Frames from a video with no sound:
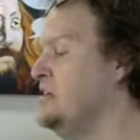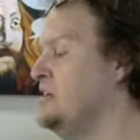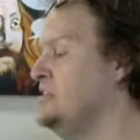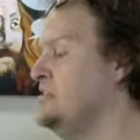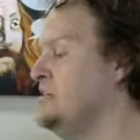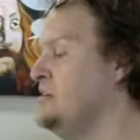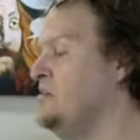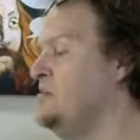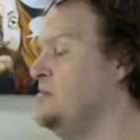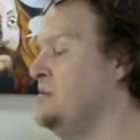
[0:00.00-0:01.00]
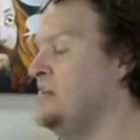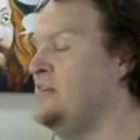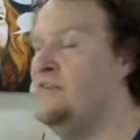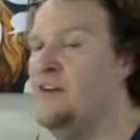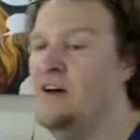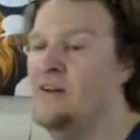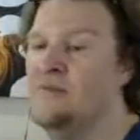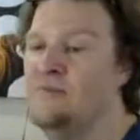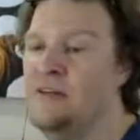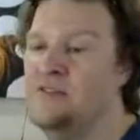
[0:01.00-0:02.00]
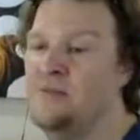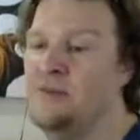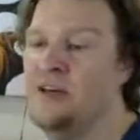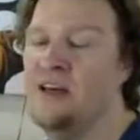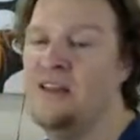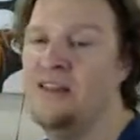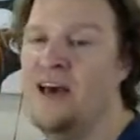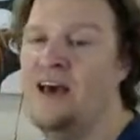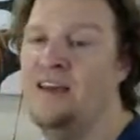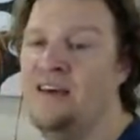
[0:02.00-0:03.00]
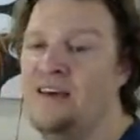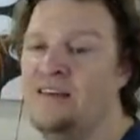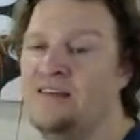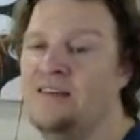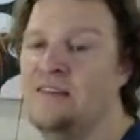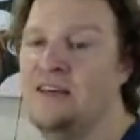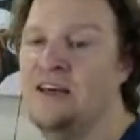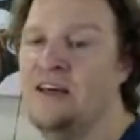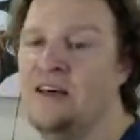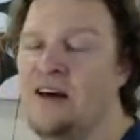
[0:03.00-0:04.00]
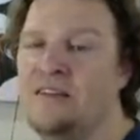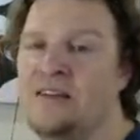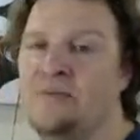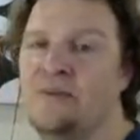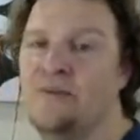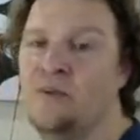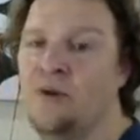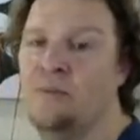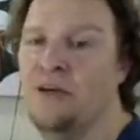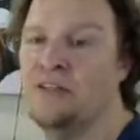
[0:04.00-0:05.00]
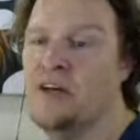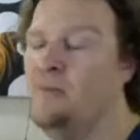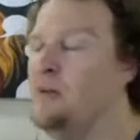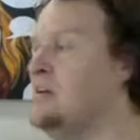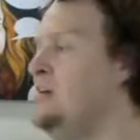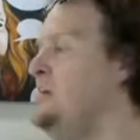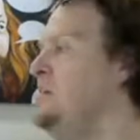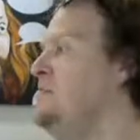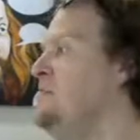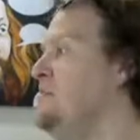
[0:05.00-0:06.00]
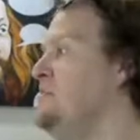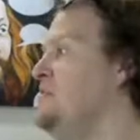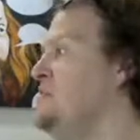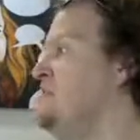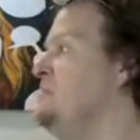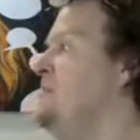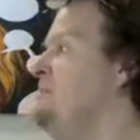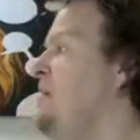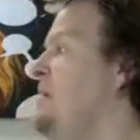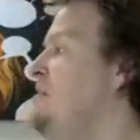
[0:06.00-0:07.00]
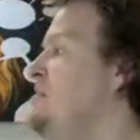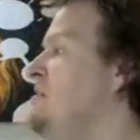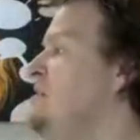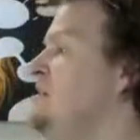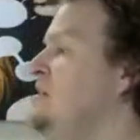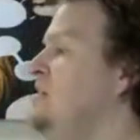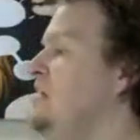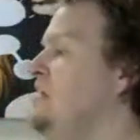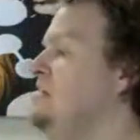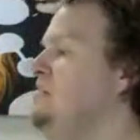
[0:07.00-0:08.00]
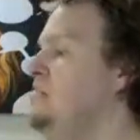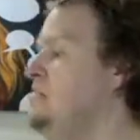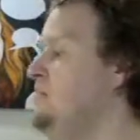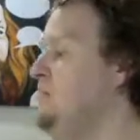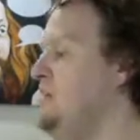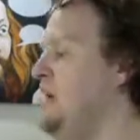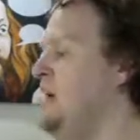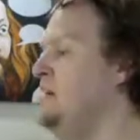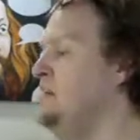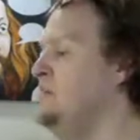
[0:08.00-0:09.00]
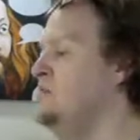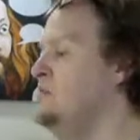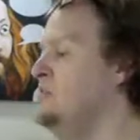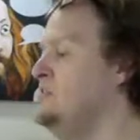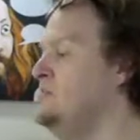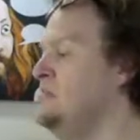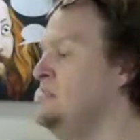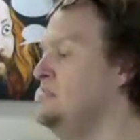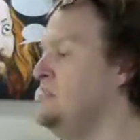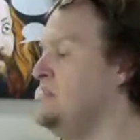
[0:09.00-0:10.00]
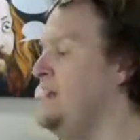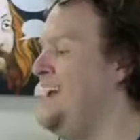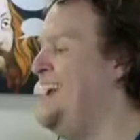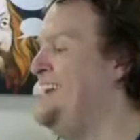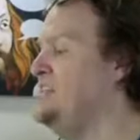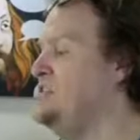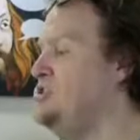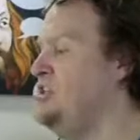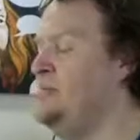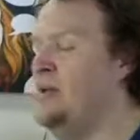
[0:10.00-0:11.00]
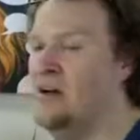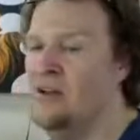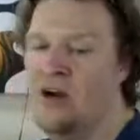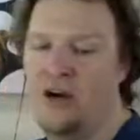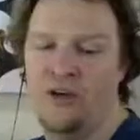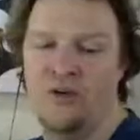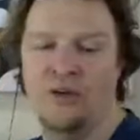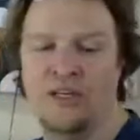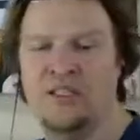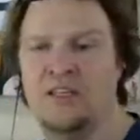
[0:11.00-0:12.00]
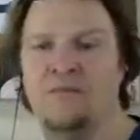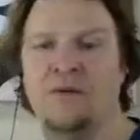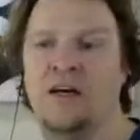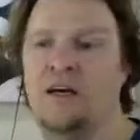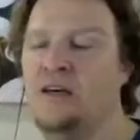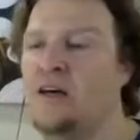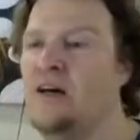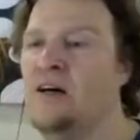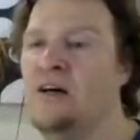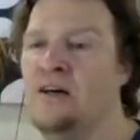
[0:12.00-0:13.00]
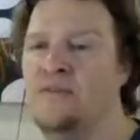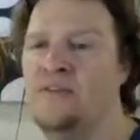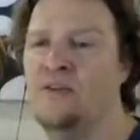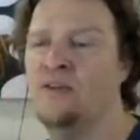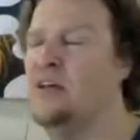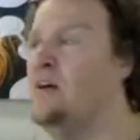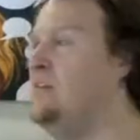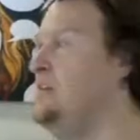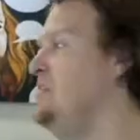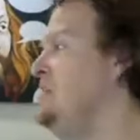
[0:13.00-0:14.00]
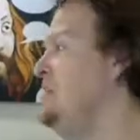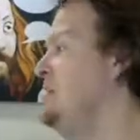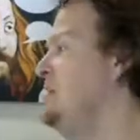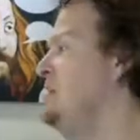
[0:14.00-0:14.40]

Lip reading: against the Earth, but they fail miserably. That is the concept of our one-page comic. Feel free to submit a panel. Send it to me at runcimmons@gmail.com. It's in my, if you look down in the,